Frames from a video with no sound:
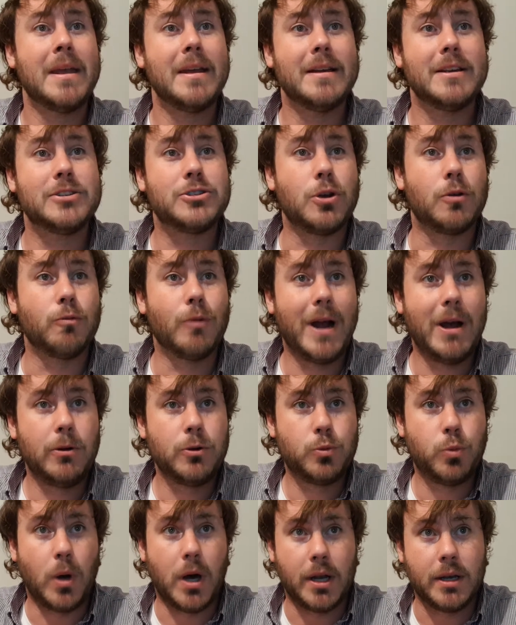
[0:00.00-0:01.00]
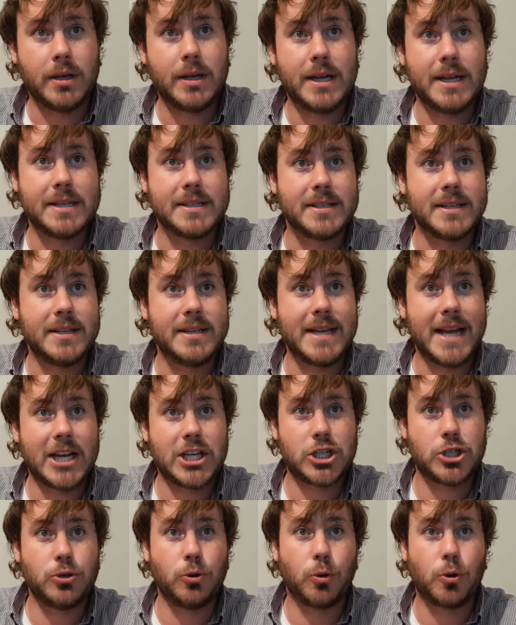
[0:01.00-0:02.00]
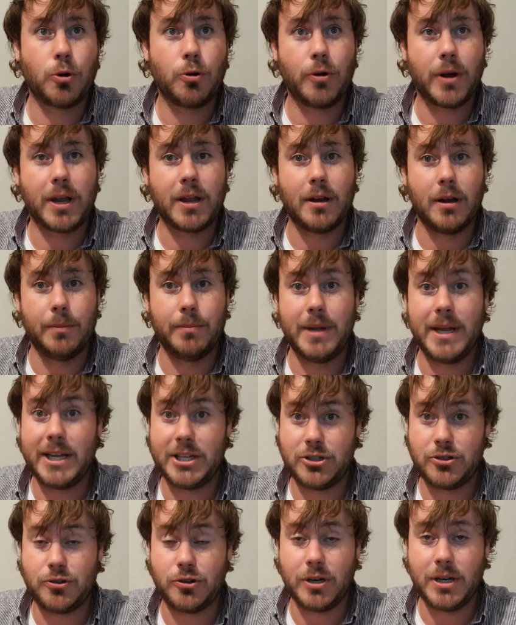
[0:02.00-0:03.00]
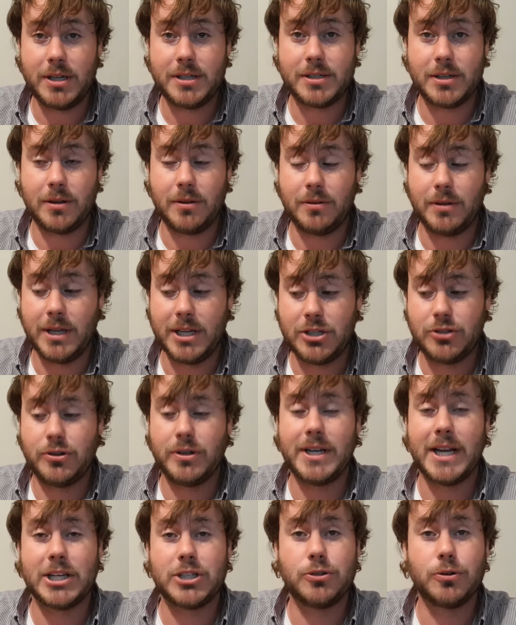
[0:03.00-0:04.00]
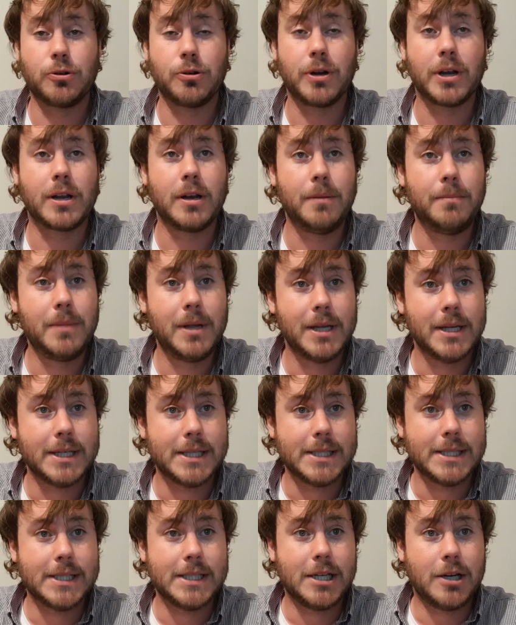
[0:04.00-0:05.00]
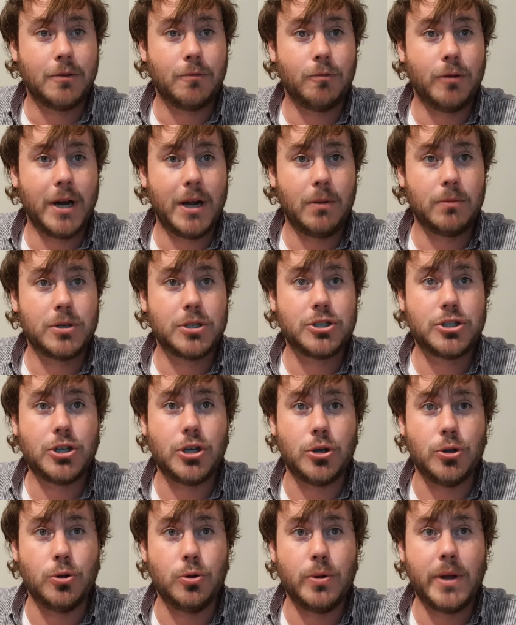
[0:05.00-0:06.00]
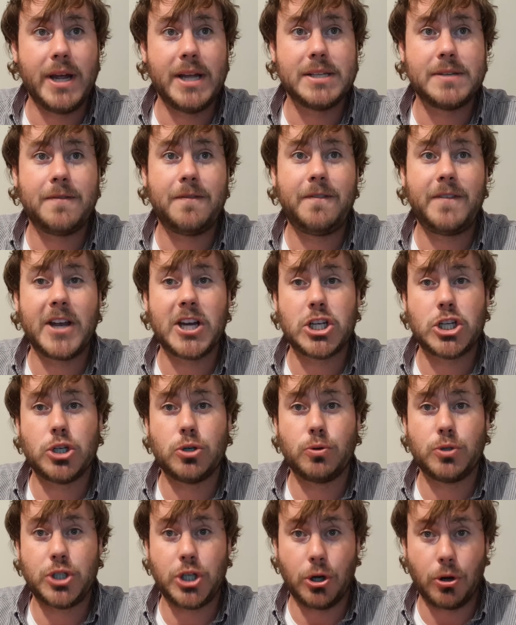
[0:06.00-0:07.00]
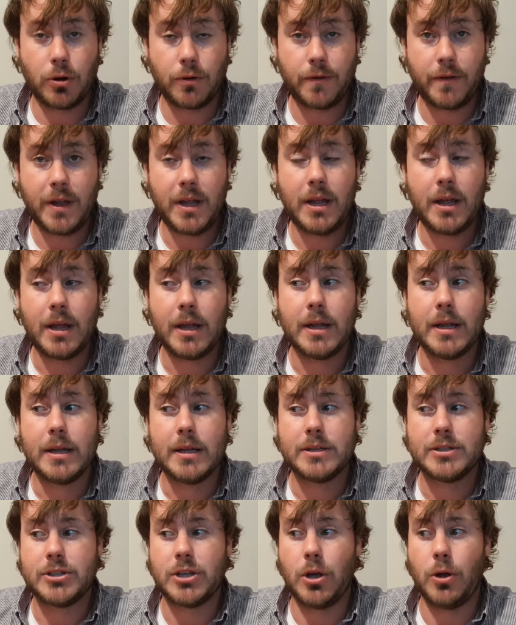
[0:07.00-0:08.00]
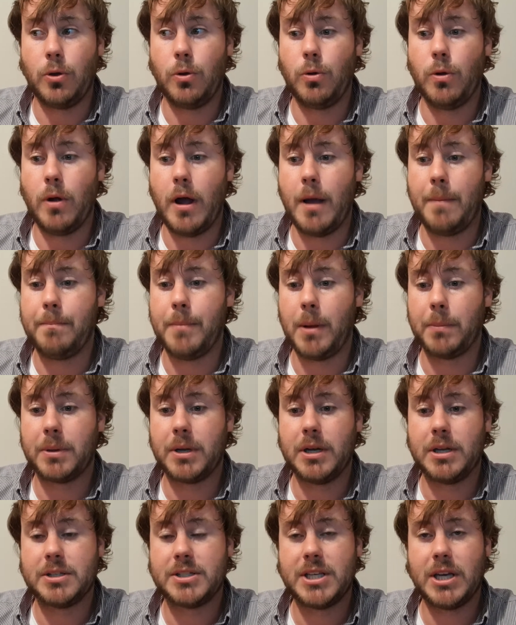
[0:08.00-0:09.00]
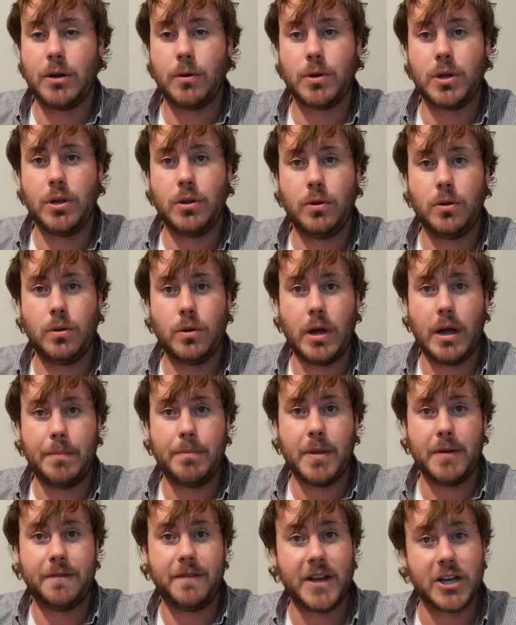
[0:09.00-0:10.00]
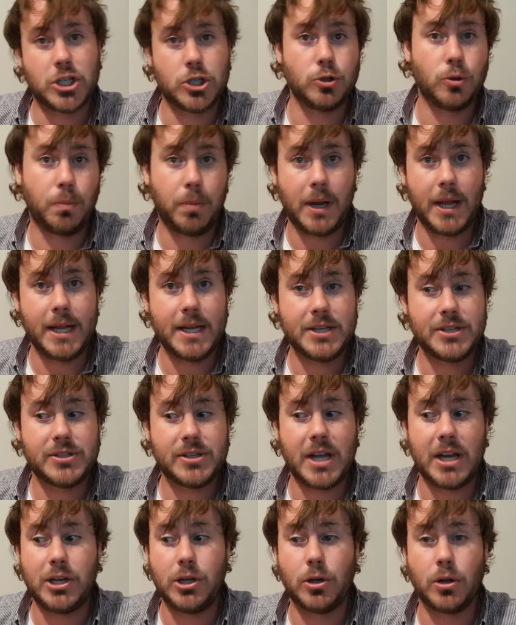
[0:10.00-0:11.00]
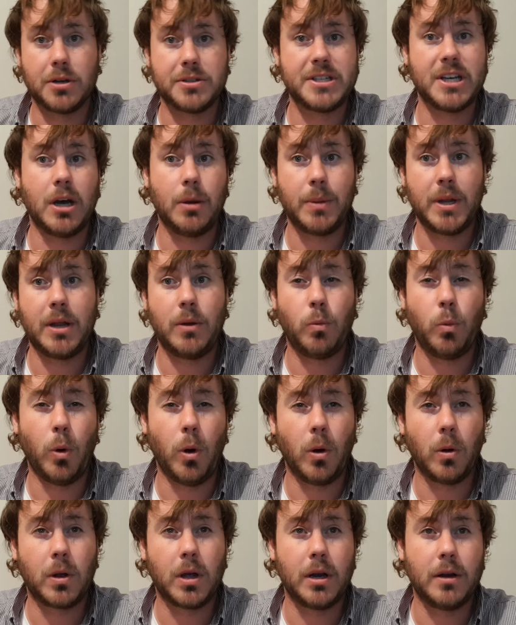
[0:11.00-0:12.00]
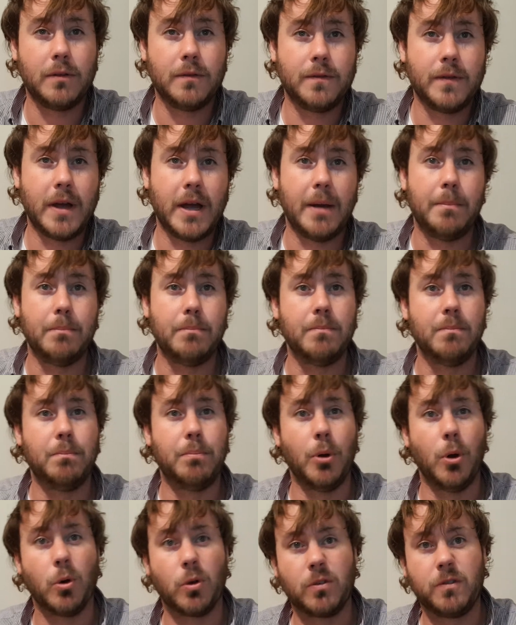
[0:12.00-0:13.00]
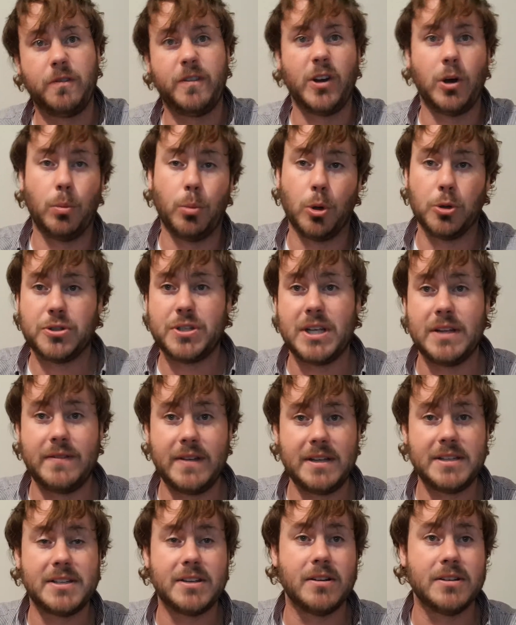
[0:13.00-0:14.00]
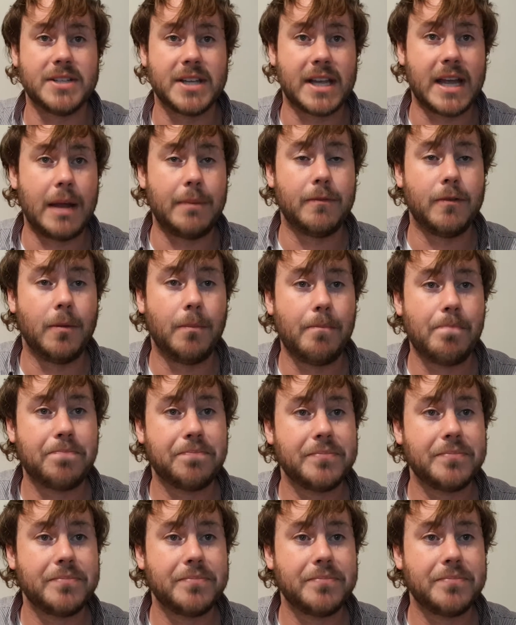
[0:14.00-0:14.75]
So round 1 is national curriculum history, so the history national curriculum. Round 2 is fictional geography. So I'm going to tell you a fictional place, and you've got to tell me what kind of book, film, or TV series it came from.